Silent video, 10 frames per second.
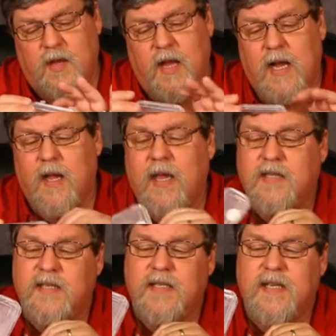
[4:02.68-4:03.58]
I could get
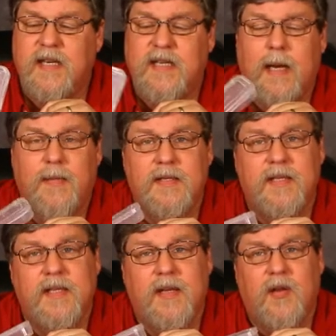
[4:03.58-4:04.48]
16 tablets
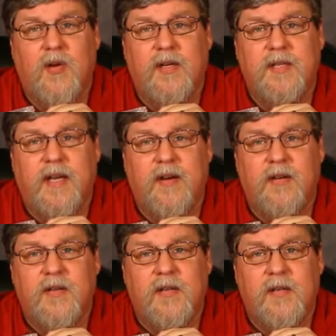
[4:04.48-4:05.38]
in that little container.
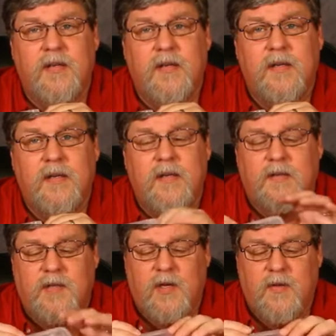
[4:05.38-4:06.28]

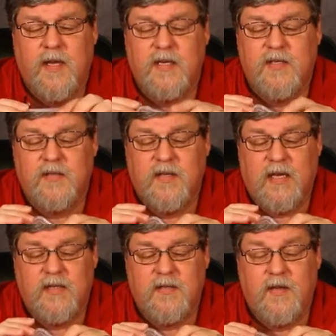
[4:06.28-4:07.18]
So
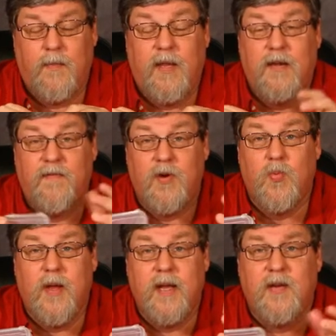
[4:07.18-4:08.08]
that's. I mean, if you're
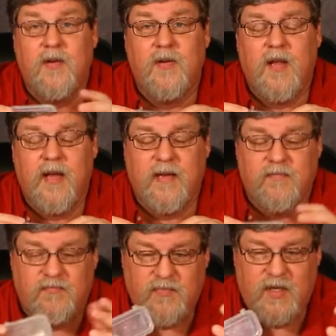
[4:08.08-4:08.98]
regular, like
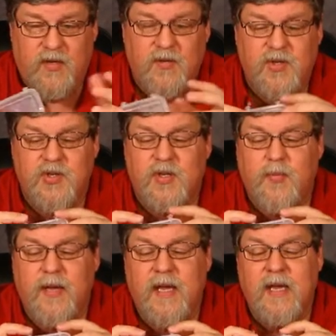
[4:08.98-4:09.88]
you know, you should
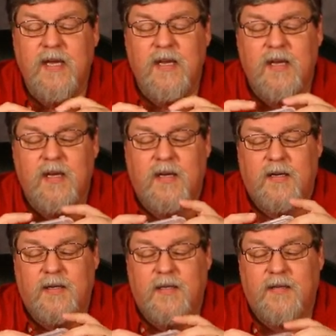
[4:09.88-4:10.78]
be
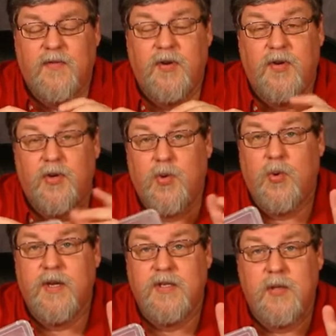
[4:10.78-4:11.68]
for your
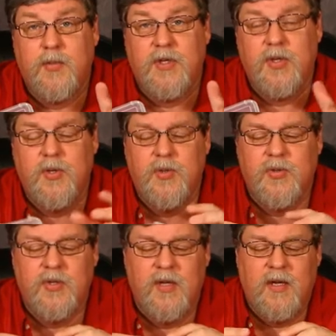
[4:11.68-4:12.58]
notorious number
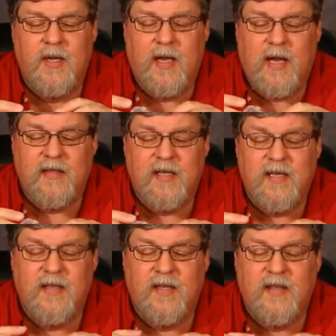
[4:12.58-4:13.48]
2s. I
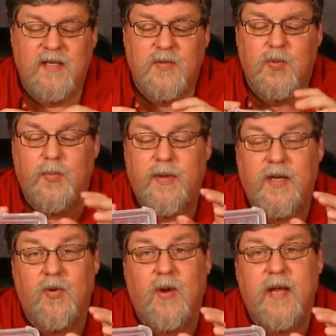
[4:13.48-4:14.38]
think that this would be
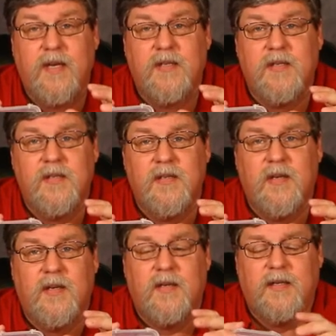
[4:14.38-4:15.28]
great.
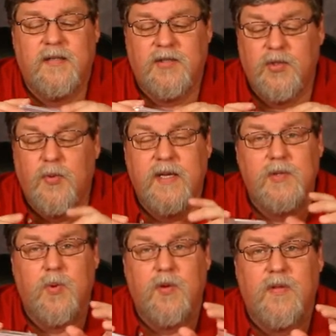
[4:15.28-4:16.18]
2
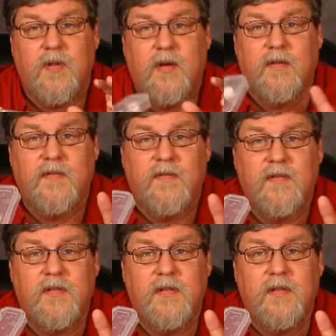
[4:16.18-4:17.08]
weeks worth of
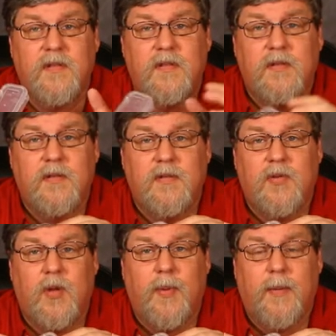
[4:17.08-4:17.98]

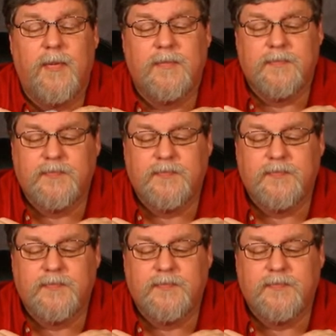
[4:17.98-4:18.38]
toilet paper.